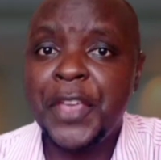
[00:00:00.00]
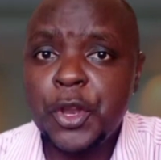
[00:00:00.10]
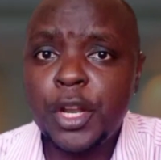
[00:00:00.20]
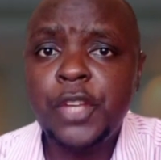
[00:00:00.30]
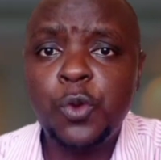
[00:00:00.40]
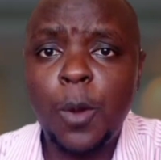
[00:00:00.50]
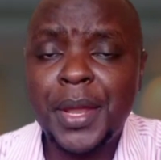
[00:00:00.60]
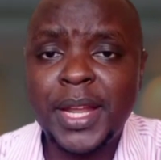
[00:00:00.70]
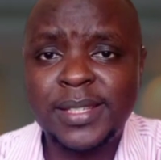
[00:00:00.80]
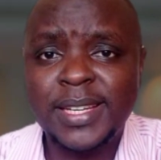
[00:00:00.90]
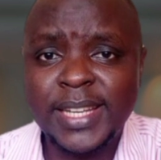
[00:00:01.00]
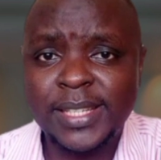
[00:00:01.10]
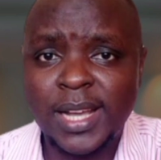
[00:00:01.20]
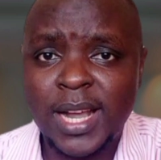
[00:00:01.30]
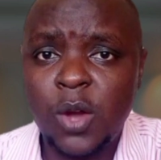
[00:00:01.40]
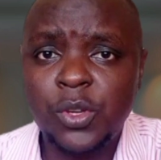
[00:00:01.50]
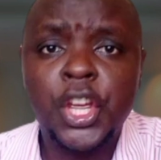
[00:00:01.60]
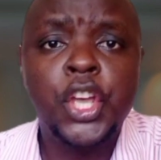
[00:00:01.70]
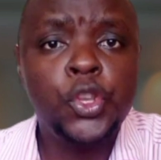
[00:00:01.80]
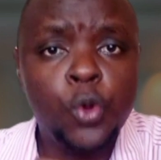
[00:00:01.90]
In order to open a CDS account,
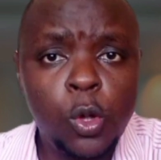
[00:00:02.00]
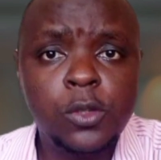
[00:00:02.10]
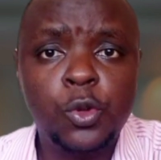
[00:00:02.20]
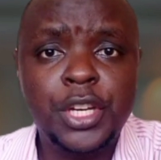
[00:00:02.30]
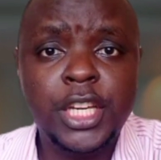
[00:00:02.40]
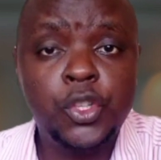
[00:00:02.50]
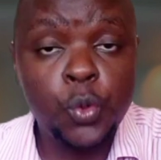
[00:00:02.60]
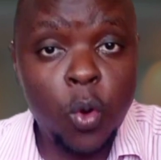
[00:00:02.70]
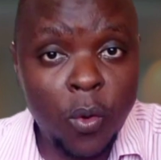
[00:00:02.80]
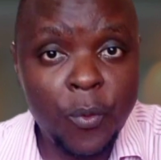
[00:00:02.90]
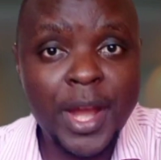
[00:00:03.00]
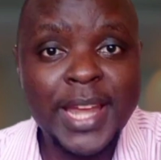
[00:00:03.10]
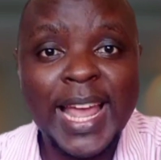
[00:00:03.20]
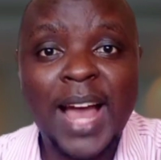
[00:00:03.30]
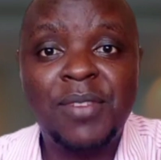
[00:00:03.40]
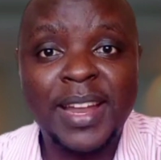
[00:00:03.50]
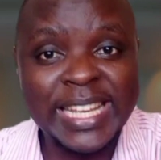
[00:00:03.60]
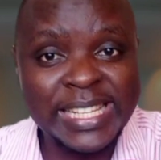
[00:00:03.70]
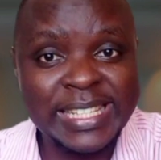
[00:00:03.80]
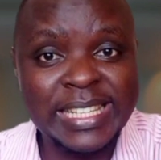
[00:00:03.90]
you also need to already have an
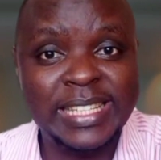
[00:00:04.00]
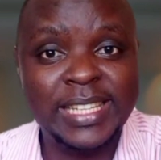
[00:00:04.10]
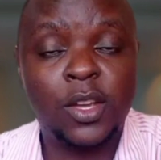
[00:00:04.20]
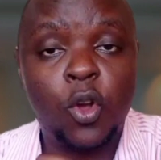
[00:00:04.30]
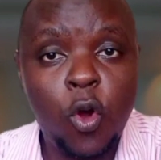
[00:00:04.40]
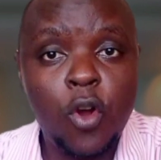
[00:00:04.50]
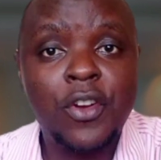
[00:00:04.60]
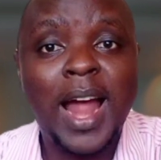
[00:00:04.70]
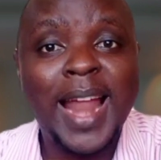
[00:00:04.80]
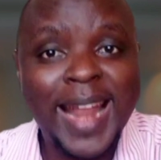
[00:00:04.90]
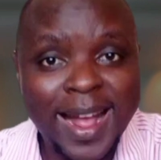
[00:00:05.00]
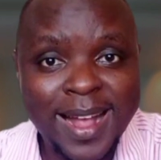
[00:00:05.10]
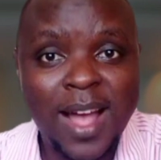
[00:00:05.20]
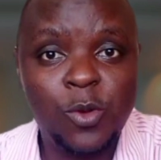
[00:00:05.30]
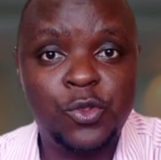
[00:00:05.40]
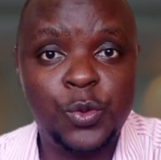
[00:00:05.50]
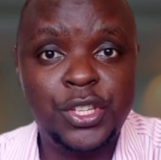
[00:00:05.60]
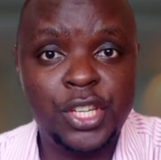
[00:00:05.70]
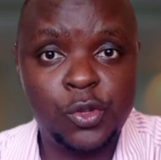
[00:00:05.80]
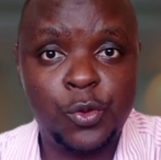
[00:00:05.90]
existing or an account which is